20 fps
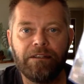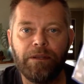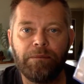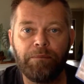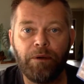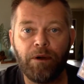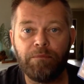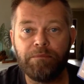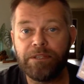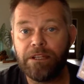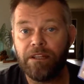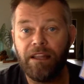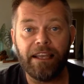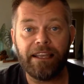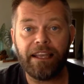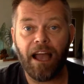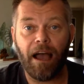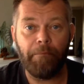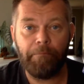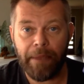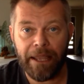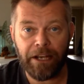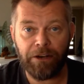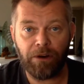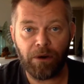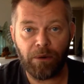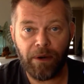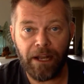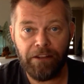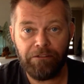The bombs are like a meter
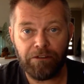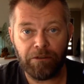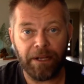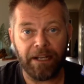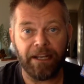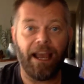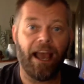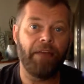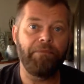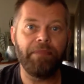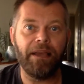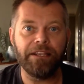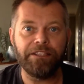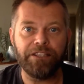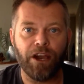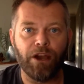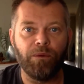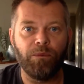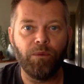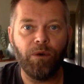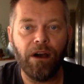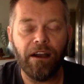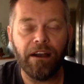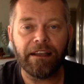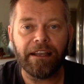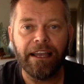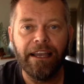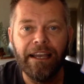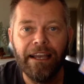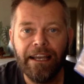away from it, and they don't
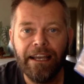work.